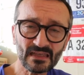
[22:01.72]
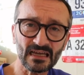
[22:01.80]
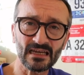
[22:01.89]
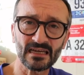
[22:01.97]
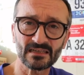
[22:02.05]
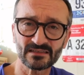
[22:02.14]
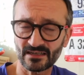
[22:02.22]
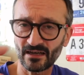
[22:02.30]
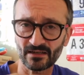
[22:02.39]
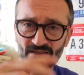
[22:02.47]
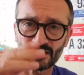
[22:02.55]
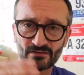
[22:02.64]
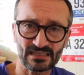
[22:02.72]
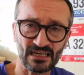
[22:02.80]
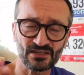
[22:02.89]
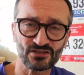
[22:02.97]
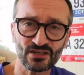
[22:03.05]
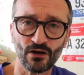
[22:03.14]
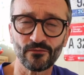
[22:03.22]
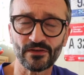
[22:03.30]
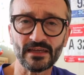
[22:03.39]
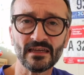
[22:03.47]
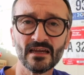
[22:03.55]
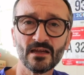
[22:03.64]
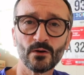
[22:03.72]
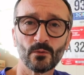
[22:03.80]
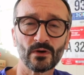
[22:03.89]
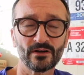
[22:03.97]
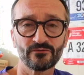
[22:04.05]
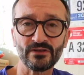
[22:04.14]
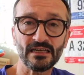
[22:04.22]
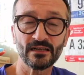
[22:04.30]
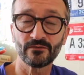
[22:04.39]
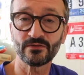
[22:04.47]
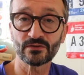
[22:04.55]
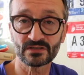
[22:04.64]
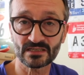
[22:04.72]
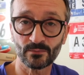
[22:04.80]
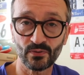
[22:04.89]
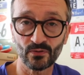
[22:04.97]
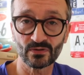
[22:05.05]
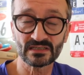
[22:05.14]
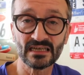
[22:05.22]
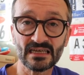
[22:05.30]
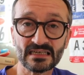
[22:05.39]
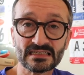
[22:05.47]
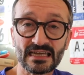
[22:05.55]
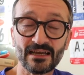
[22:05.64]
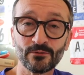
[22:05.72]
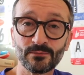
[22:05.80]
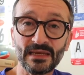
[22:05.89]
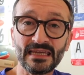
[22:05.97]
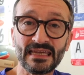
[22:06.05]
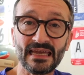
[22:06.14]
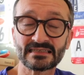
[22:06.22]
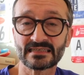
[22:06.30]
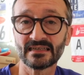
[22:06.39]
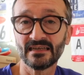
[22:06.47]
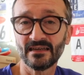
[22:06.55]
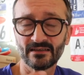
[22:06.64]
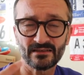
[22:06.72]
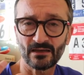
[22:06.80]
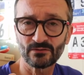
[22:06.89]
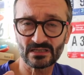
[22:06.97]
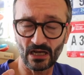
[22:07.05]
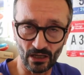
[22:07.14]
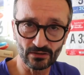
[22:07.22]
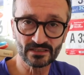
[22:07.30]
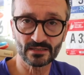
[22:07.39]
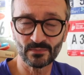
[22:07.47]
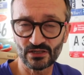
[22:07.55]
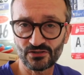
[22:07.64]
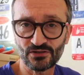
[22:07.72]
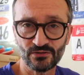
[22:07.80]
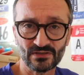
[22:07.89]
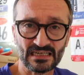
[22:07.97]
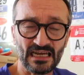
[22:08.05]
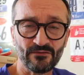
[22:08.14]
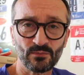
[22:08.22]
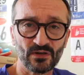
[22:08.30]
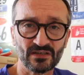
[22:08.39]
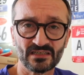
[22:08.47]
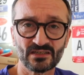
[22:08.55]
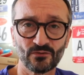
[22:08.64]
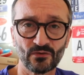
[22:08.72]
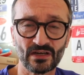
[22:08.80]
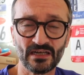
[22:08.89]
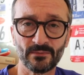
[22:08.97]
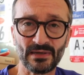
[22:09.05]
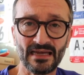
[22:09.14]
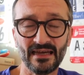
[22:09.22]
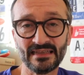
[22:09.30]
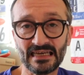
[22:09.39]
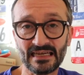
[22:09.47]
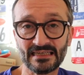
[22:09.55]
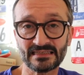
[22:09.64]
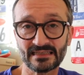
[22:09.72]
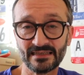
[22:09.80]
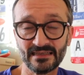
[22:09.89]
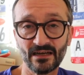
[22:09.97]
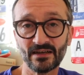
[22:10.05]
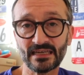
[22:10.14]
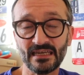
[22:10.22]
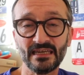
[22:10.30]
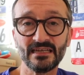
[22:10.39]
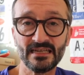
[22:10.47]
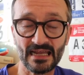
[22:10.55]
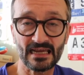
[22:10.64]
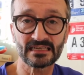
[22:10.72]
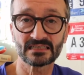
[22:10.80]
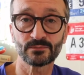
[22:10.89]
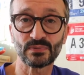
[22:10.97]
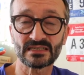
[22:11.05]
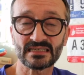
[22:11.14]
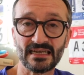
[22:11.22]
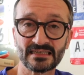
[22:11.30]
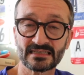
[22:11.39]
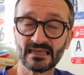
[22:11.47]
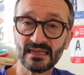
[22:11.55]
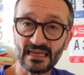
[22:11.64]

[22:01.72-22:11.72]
Donato/coffee, where I'd really love your support to help me get those ultimate shoes that everybody's talking about, and that is the Nike Next Percent.